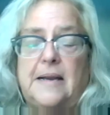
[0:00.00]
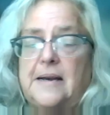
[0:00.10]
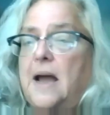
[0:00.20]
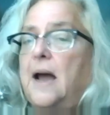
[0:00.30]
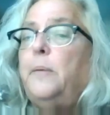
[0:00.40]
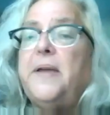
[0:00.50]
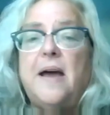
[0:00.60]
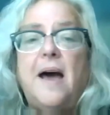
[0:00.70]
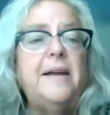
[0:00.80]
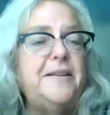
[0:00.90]
And I'll
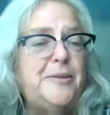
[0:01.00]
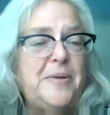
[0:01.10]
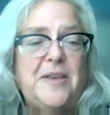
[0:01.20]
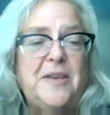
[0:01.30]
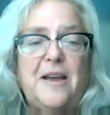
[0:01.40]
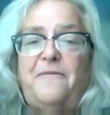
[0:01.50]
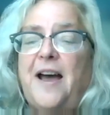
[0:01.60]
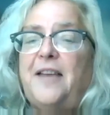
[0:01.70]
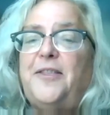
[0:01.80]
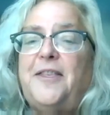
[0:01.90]
be honest with you. If
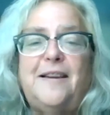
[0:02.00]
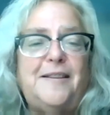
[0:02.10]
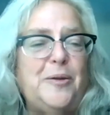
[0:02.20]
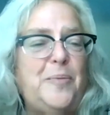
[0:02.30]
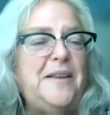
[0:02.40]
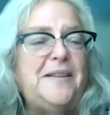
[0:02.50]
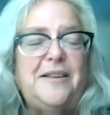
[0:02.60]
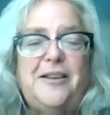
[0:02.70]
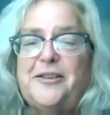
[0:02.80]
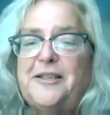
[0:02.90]
I think it's a waste
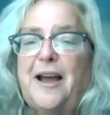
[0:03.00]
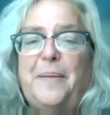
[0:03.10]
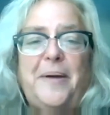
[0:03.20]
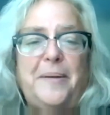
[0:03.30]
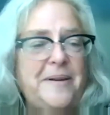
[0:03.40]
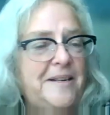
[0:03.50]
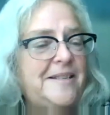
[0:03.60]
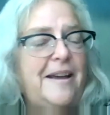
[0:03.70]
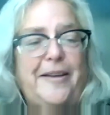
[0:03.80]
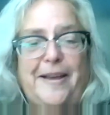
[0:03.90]
of your time, I'm going to
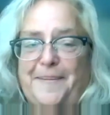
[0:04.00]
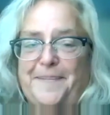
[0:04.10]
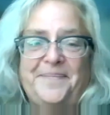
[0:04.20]
tell you.